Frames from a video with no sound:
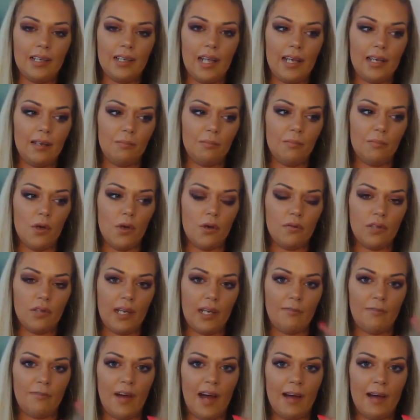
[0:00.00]
like
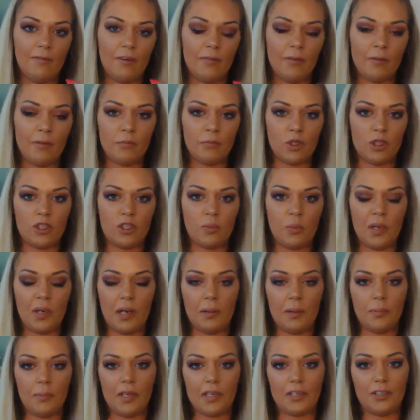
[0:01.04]
like five of them just went
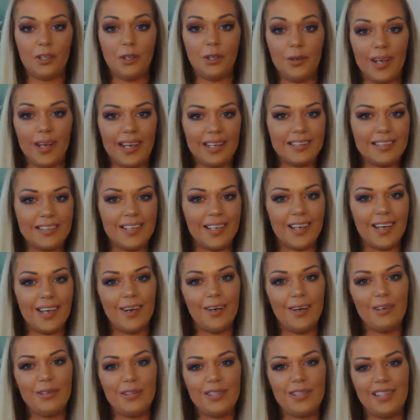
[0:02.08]
up like two days
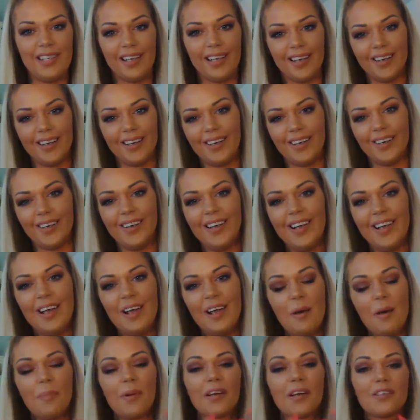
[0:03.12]
ago. So,
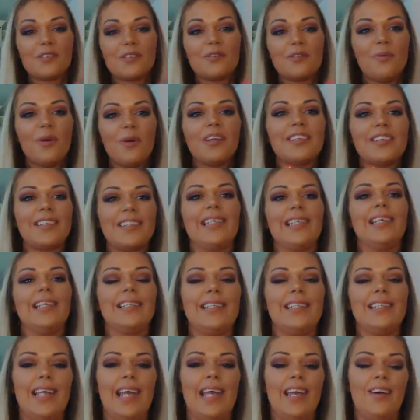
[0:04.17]
but I just want to see a
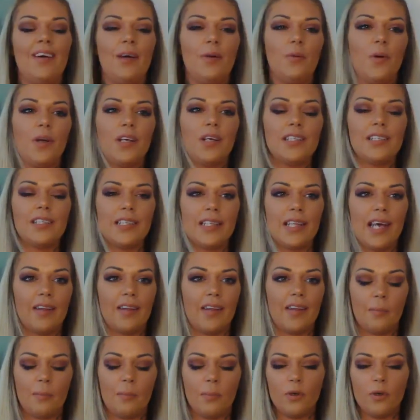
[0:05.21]
sale. I want to see that
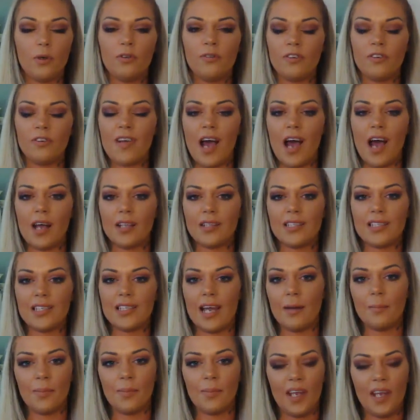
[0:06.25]
like proof of
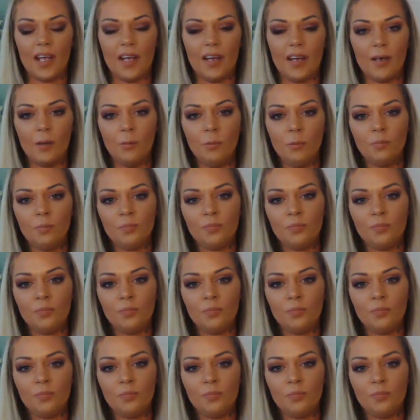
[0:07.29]
concept there.